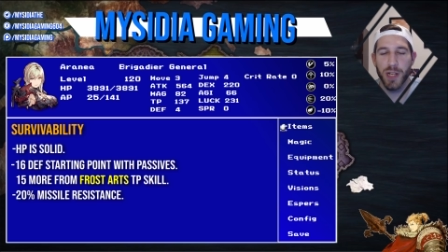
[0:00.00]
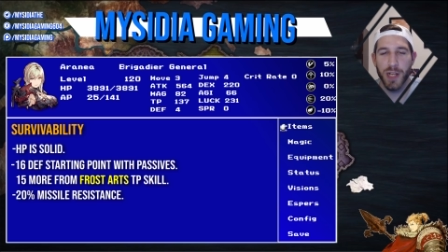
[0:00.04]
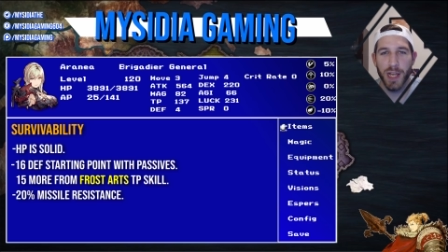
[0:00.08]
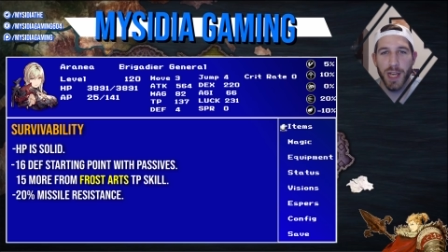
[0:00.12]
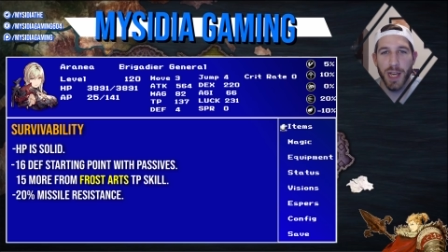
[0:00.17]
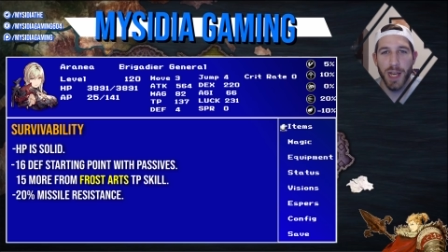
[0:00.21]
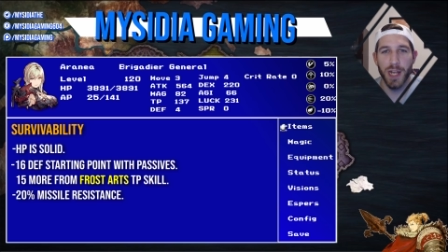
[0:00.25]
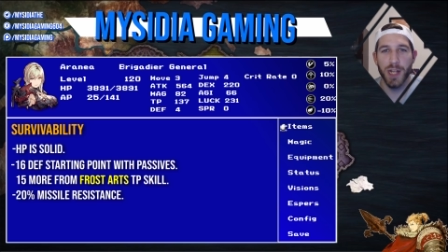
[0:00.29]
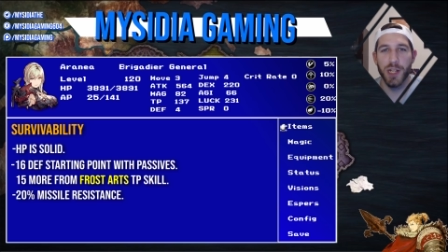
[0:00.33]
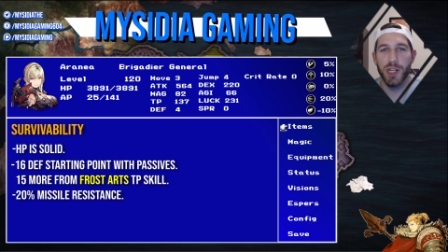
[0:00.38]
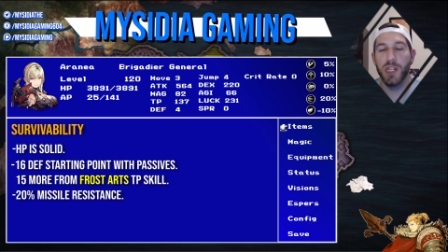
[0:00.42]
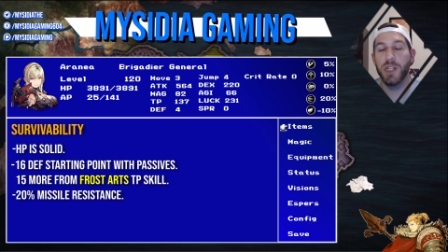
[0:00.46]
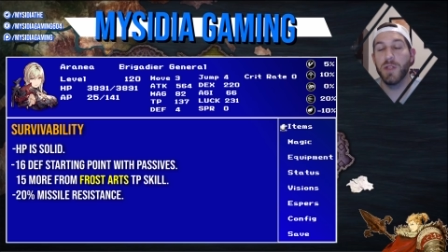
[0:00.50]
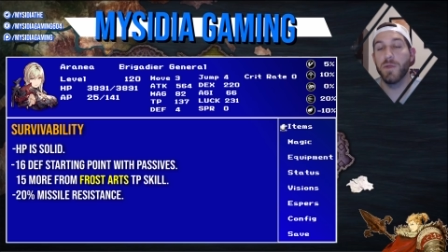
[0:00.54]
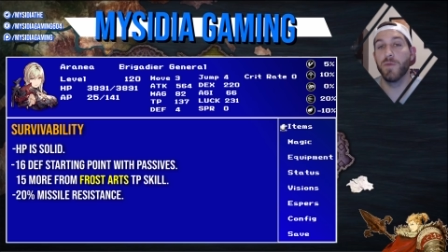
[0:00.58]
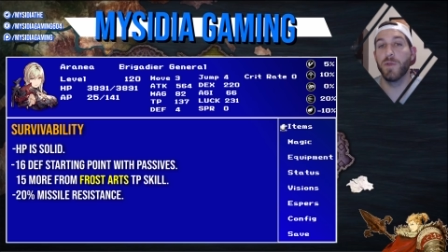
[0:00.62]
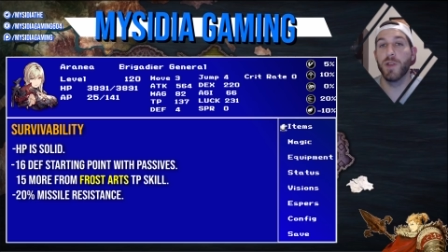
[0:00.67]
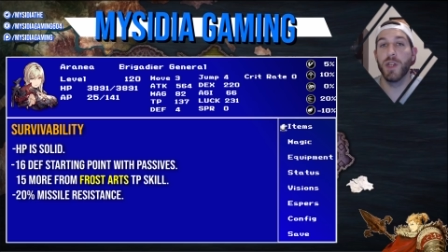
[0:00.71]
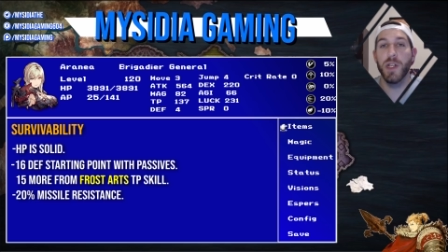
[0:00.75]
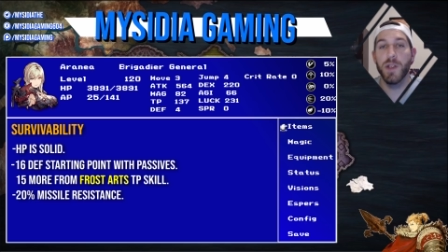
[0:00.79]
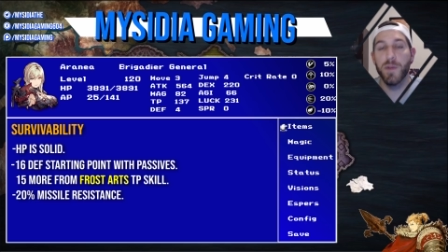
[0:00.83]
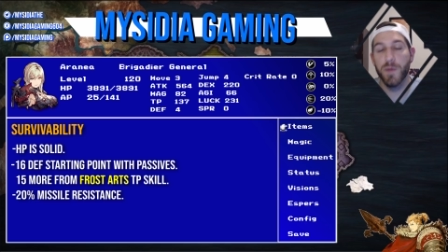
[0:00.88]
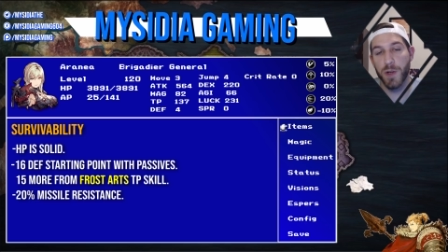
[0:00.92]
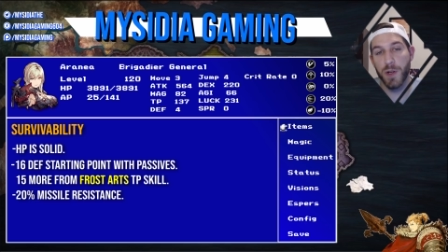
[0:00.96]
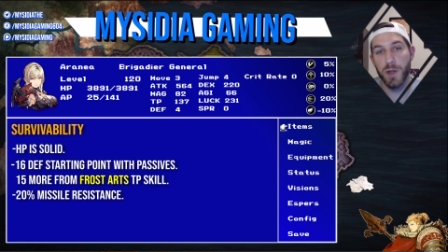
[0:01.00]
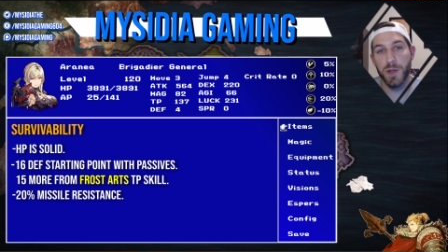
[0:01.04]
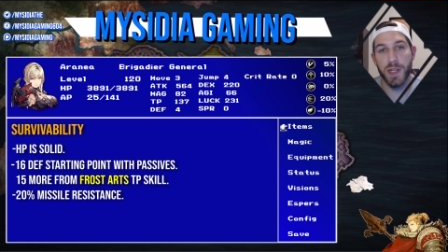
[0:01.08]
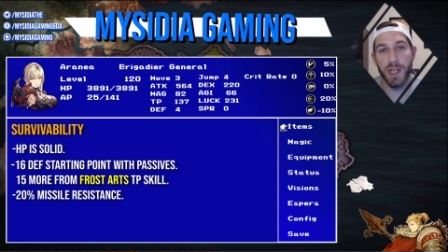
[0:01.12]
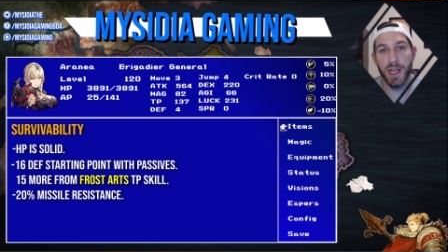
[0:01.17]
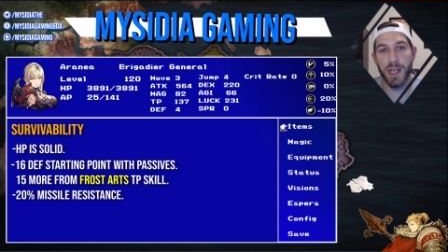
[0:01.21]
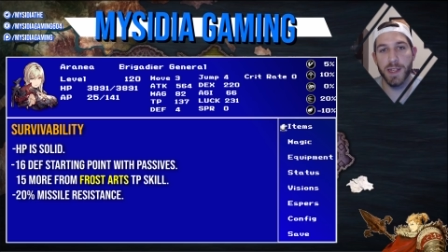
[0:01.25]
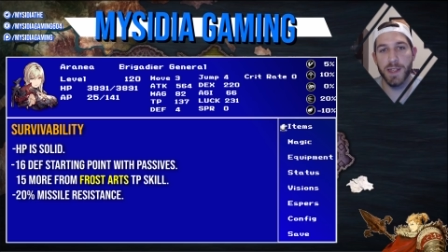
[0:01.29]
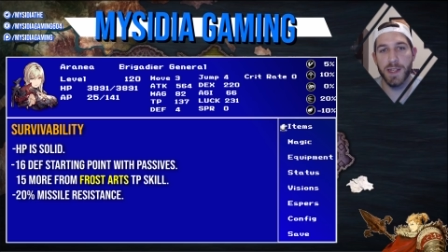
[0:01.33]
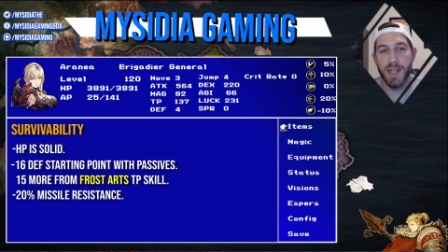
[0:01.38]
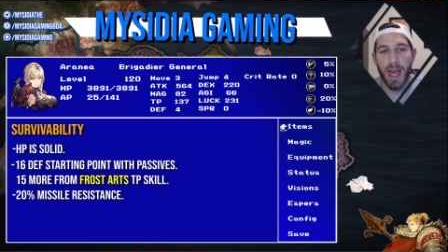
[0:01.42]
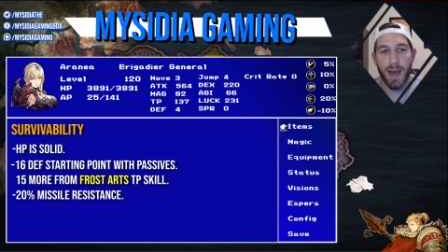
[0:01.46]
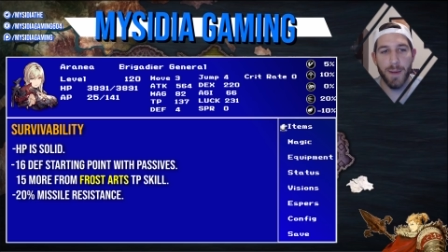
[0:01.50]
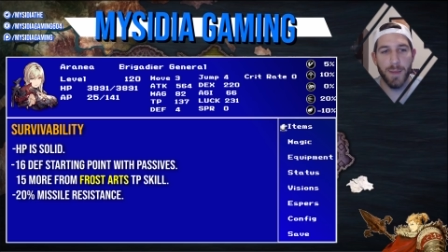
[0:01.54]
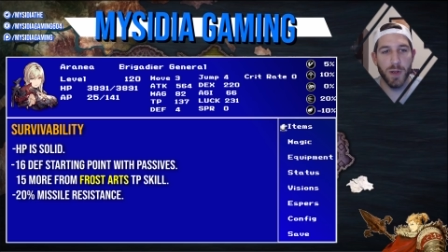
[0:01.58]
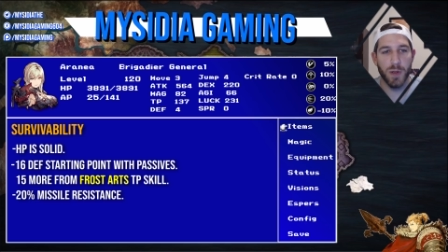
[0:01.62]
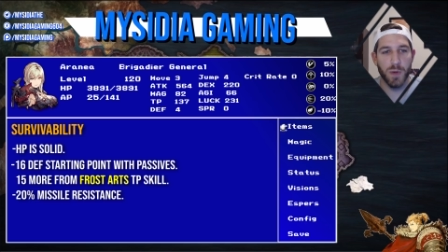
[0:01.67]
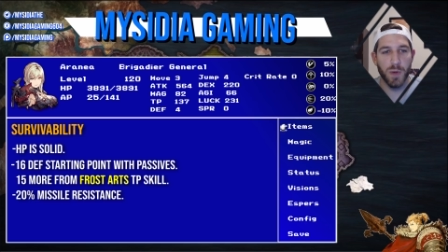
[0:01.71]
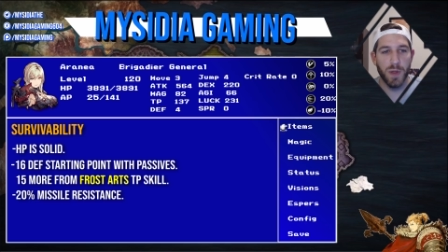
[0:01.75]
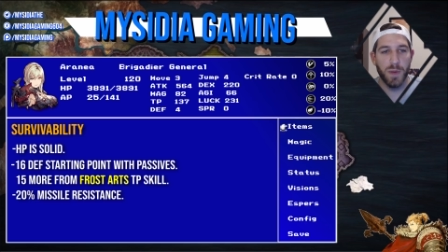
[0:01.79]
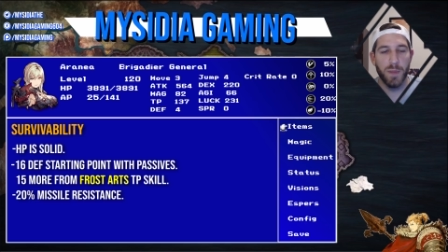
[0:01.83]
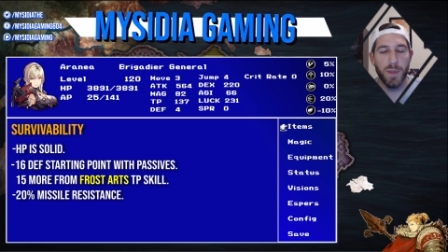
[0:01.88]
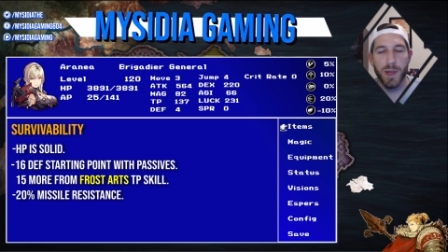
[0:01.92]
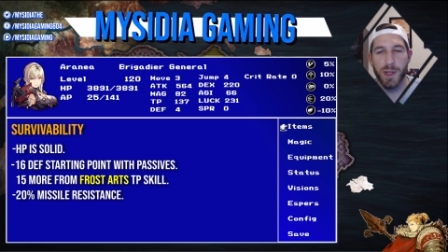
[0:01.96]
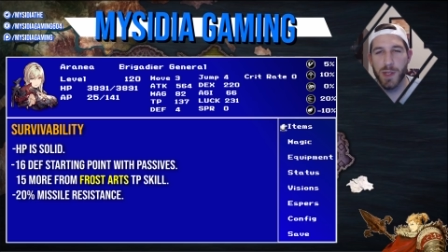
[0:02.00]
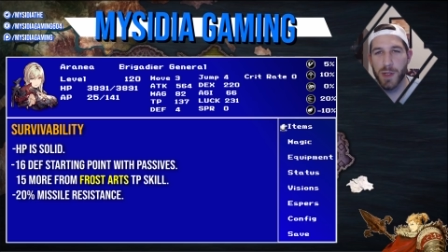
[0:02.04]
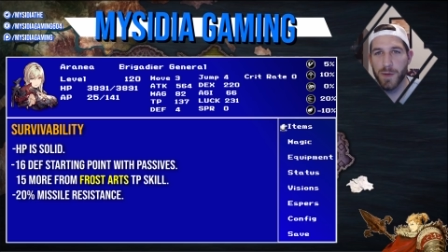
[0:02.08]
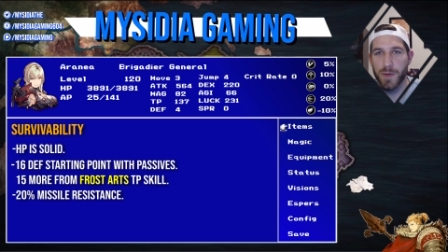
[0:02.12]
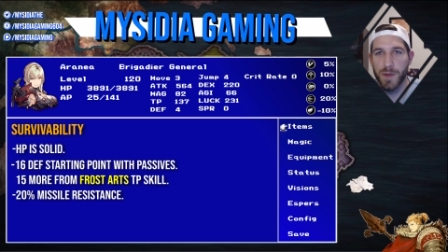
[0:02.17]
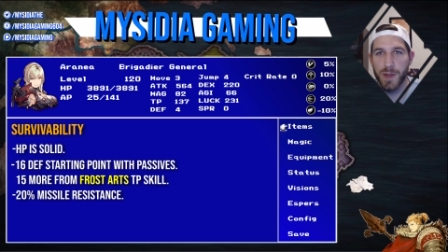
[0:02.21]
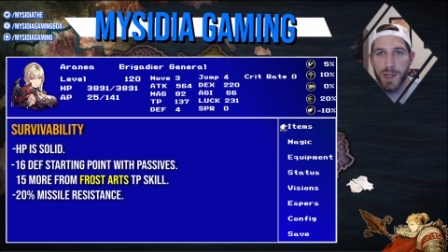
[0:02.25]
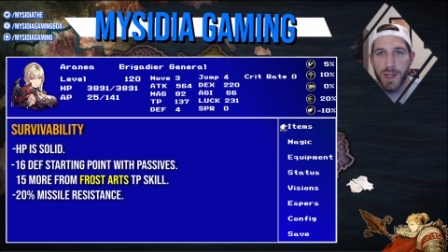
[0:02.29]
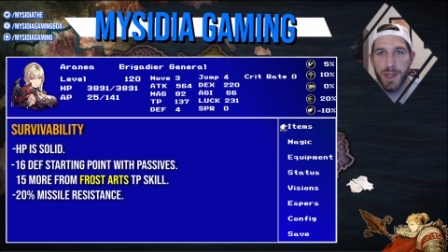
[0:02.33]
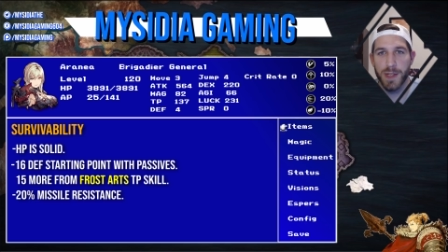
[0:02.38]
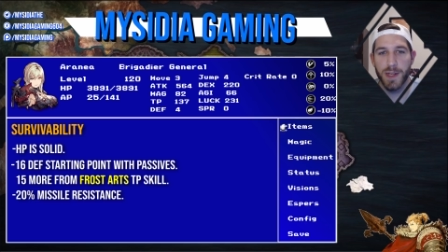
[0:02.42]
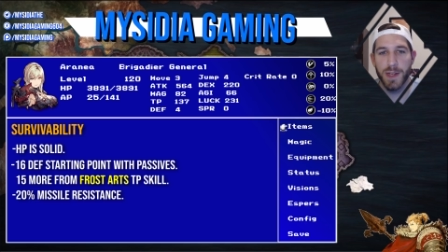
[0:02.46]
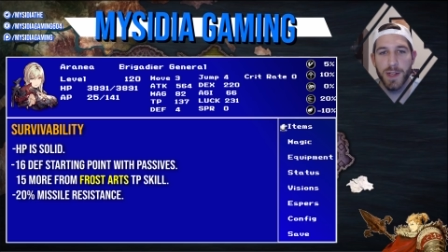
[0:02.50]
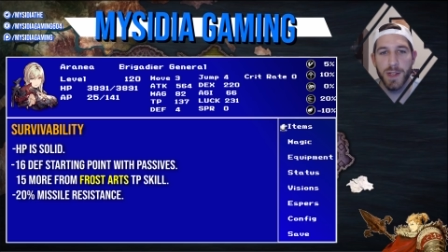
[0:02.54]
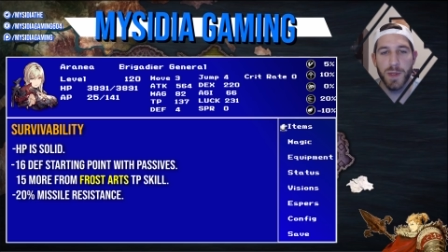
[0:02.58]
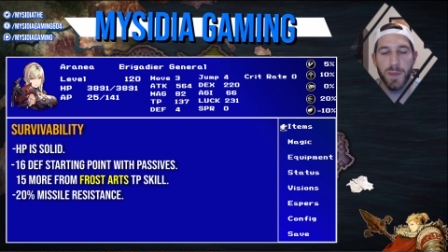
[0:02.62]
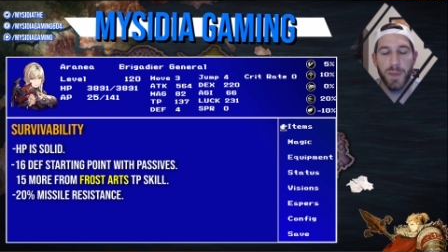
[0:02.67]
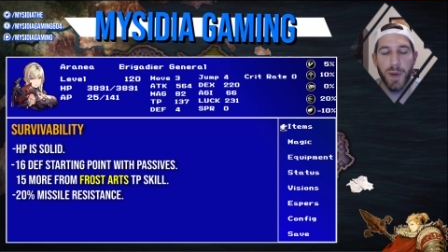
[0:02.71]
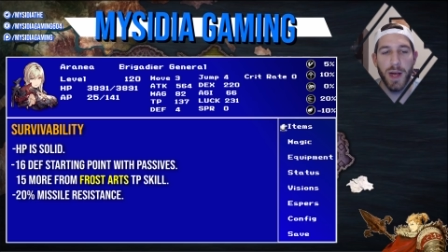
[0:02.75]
Like she's reducing his damage with missile resistance,